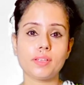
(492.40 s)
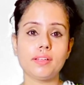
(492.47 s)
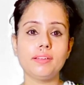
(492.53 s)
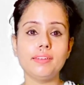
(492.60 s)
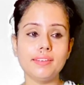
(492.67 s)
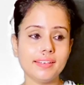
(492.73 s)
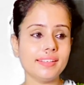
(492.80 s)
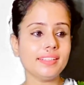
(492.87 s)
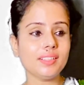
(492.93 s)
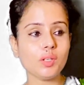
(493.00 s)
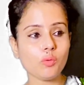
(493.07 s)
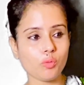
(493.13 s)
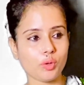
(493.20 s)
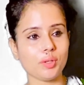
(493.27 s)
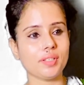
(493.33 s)
Learn the
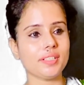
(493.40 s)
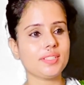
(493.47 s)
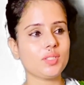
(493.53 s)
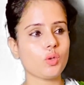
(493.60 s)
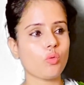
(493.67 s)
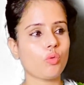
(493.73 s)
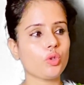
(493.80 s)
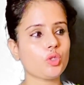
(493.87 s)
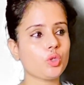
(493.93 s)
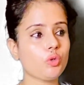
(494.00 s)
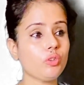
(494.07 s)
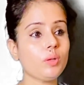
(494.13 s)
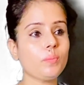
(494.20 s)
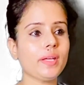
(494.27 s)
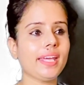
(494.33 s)
words which you
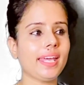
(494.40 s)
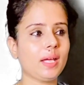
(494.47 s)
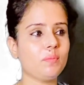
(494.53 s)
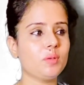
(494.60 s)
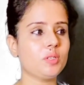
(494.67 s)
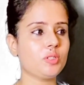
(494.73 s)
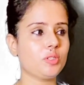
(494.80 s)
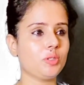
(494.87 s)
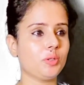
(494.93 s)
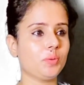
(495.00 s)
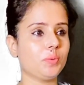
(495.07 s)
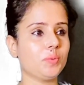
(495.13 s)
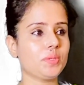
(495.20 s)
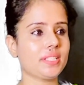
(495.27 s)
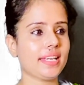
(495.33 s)
will be able to
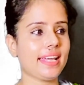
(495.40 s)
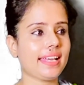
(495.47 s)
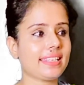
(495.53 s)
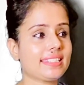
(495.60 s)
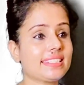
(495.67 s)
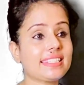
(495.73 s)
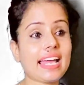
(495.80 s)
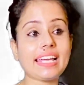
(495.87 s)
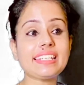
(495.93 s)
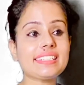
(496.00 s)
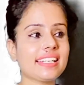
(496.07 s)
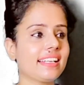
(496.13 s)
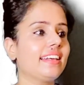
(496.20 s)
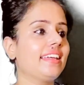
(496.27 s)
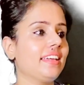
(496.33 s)
use
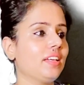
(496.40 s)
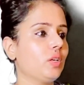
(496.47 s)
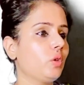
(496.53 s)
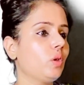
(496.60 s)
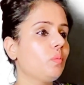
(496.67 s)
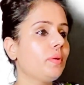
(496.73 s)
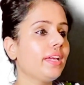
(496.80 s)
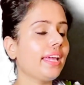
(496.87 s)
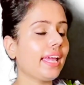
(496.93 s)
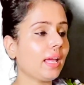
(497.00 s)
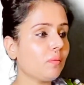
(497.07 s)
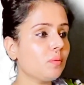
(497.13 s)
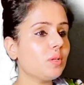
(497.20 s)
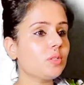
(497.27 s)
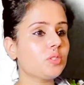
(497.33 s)
excitingly. You will be
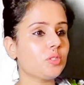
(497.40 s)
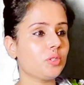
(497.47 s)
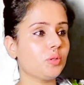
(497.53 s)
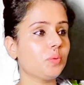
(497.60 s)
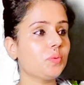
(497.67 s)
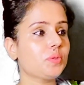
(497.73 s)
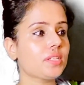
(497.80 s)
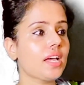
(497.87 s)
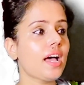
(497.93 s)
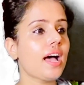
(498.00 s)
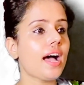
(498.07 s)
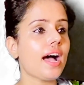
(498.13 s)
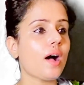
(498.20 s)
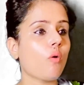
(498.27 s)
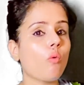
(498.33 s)
able to use
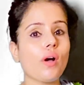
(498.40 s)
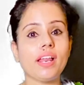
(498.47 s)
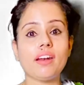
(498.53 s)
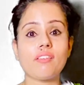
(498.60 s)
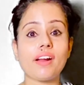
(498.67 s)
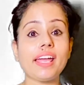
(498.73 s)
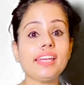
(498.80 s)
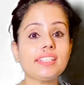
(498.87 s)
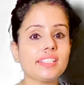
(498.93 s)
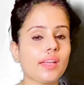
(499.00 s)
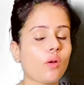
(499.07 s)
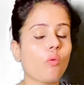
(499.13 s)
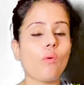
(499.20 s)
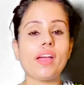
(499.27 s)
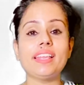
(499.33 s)
while
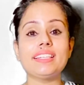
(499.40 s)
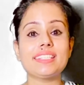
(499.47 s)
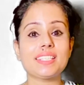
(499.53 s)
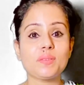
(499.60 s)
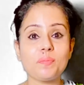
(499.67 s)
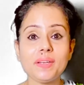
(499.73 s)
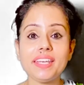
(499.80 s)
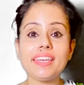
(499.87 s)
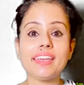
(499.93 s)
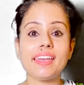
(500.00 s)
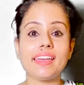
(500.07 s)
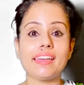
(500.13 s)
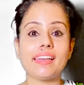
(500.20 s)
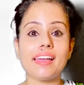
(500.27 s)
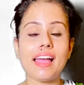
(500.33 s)
writing, while
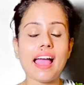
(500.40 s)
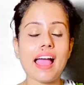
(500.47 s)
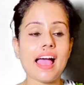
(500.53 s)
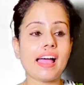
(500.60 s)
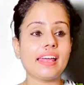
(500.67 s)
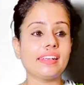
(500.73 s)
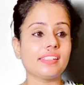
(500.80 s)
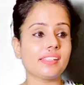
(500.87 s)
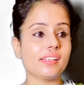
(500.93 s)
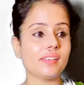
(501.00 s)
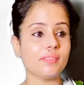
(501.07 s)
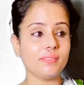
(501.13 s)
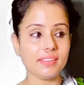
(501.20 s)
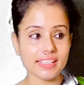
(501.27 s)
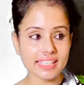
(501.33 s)
speaking, and
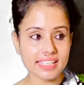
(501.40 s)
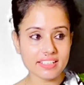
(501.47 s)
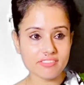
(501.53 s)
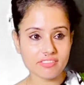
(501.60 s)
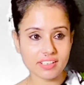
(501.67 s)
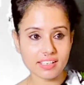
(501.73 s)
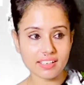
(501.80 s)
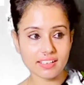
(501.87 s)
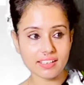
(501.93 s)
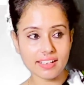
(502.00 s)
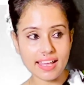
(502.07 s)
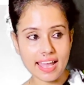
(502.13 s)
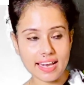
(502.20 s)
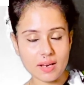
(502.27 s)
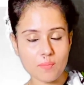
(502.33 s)
leave
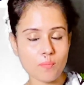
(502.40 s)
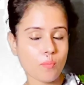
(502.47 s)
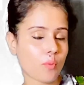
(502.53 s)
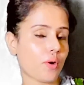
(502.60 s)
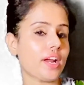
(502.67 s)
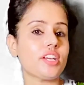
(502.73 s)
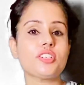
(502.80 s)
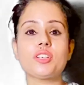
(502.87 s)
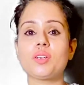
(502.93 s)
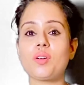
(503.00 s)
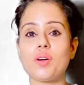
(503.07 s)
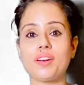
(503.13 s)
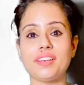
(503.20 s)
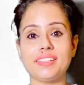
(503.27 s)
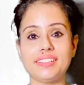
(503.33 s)
an impression
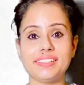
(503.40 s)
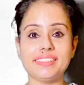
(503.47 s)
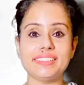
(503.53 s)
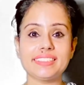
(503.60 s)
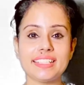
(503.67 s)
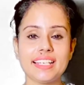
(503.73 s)
on others.